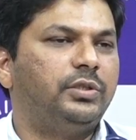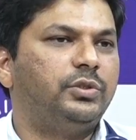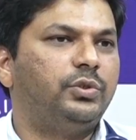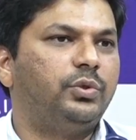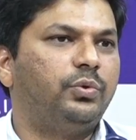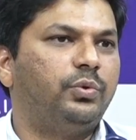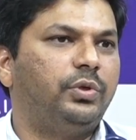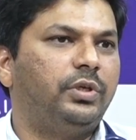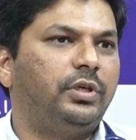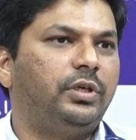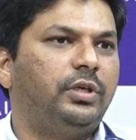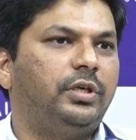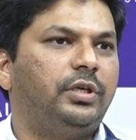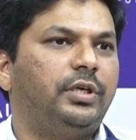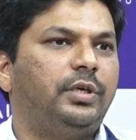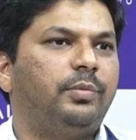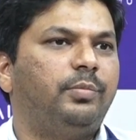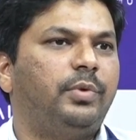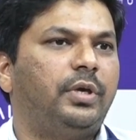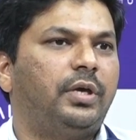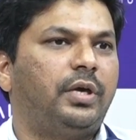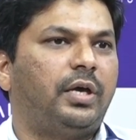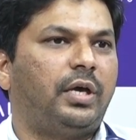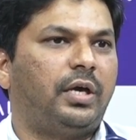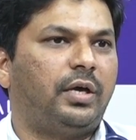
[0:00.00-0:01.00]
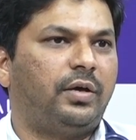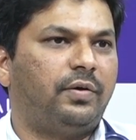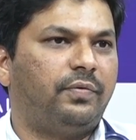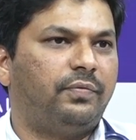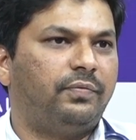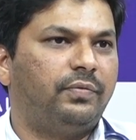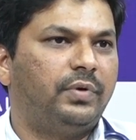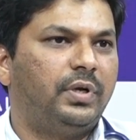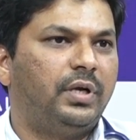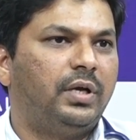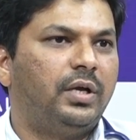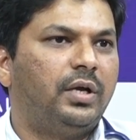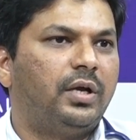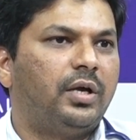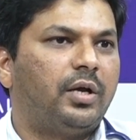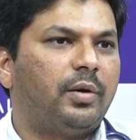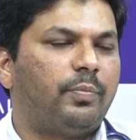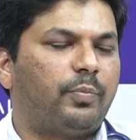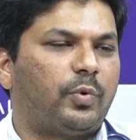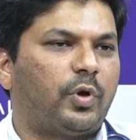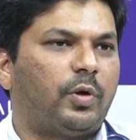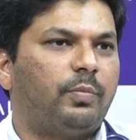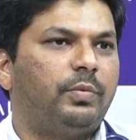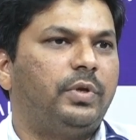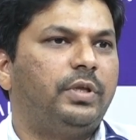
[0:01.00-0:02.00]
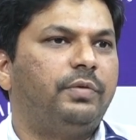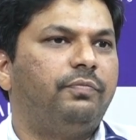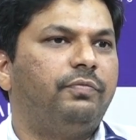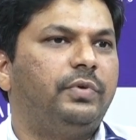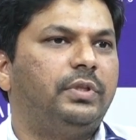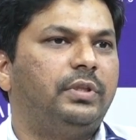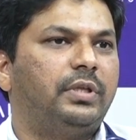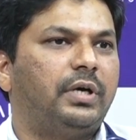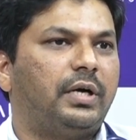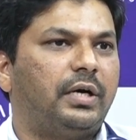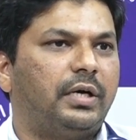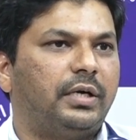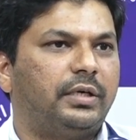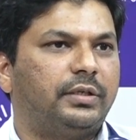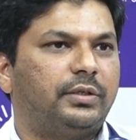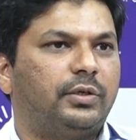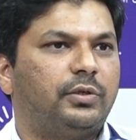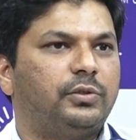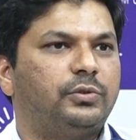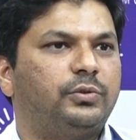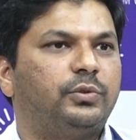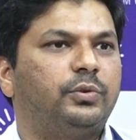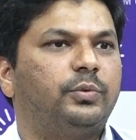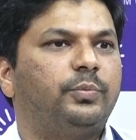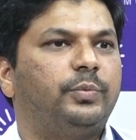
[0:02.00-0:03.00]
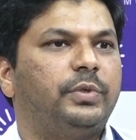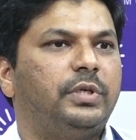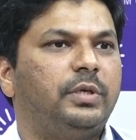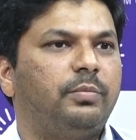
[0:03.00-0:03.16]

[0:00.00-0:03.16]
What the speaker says: injury, he may have problem with the heart also,